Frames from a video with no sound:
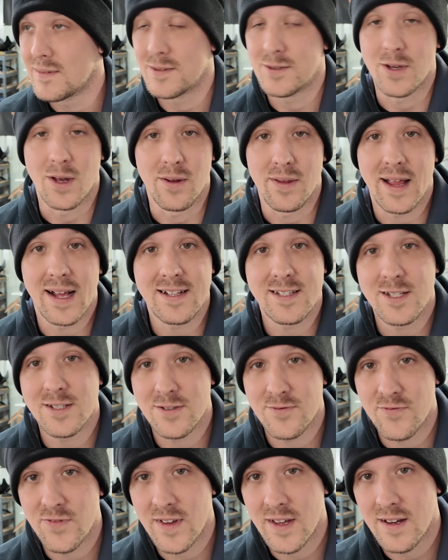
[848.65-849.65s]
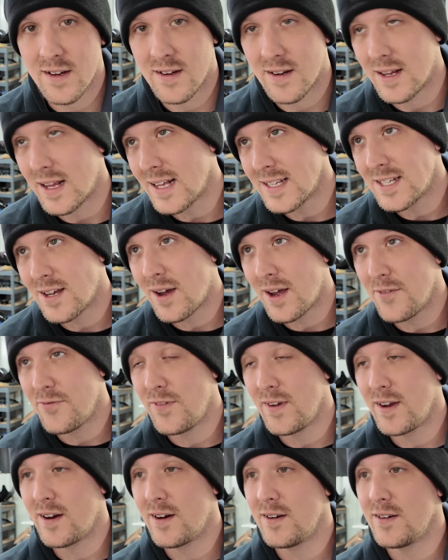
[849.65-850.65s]
So that's how I
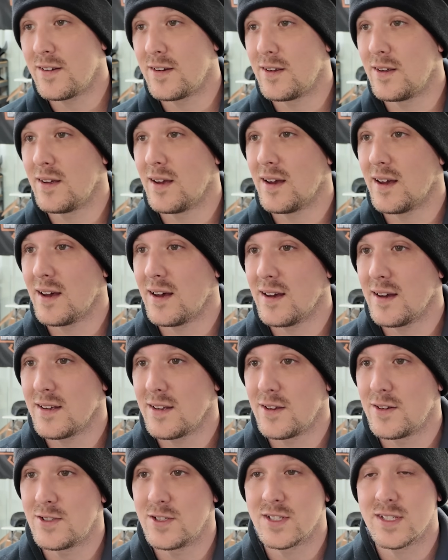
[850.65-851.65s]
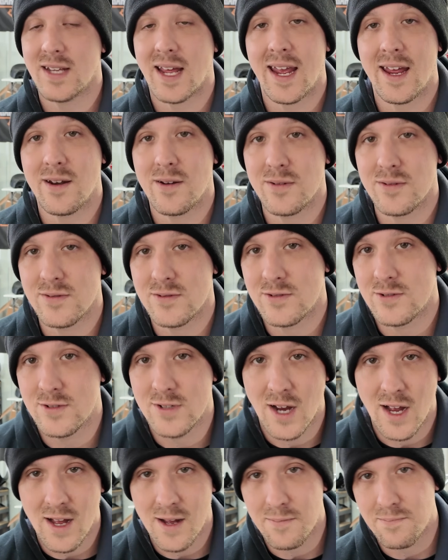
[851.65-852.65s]
figured you just handled
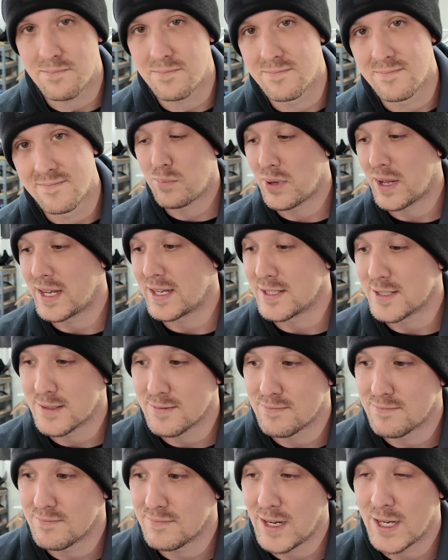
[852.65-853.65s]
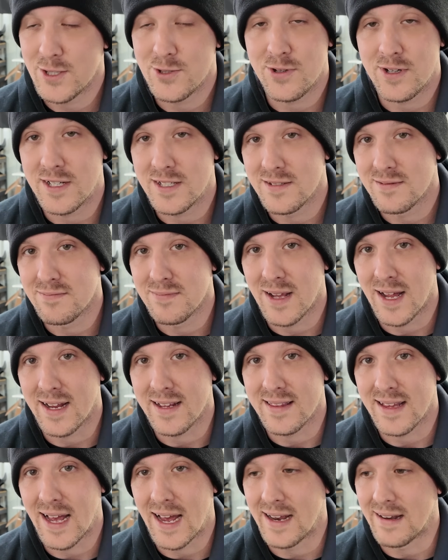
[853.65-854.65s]
job place injuries
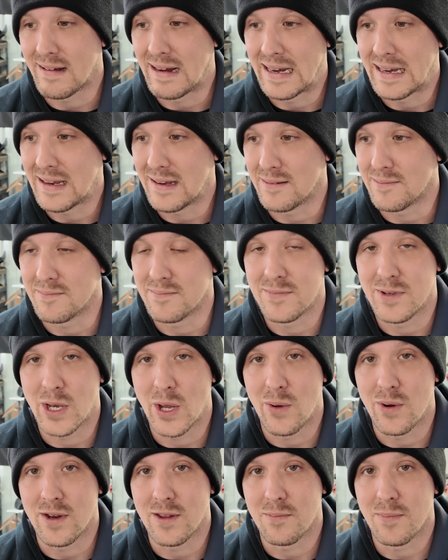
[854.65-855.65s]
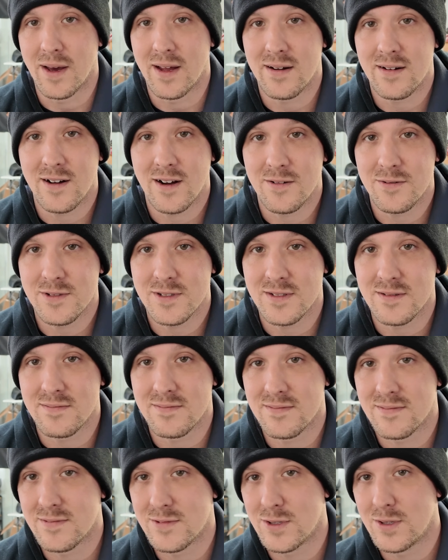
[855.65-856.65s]
like that. I didn't know any better. I was
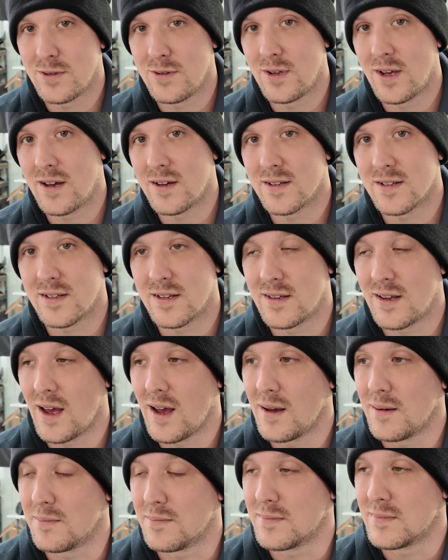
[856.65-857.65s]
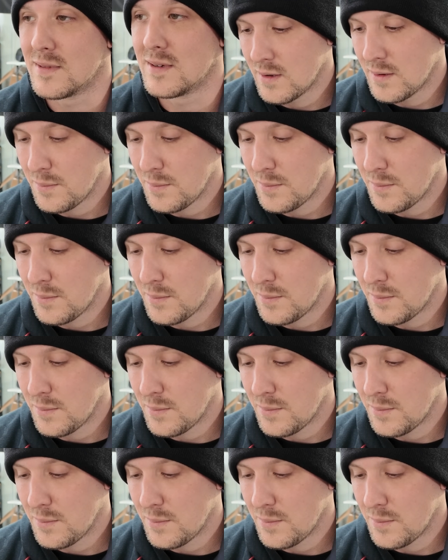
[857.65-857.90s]
too young and dumb.